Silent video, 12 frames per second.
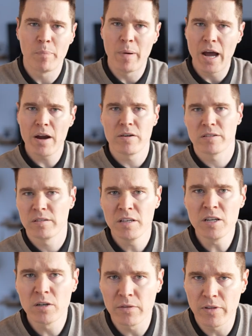buyers,
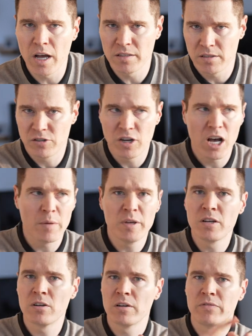he could have lost a job,
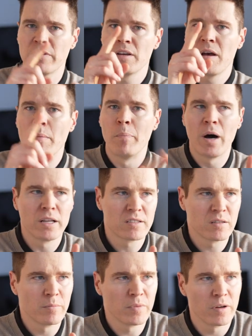he could have bought
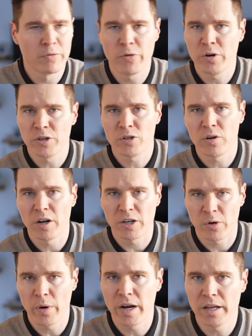some furniture on
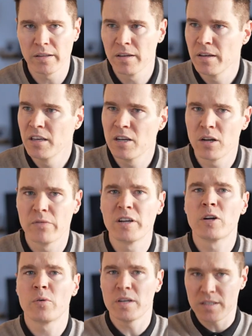credit, he could have
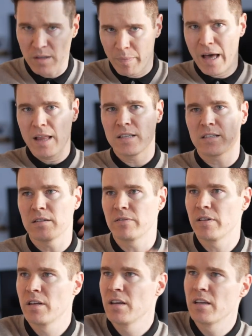increased the balance
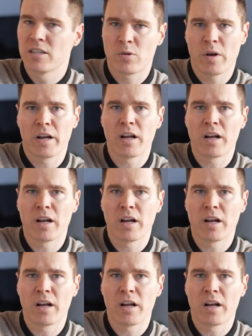of his credit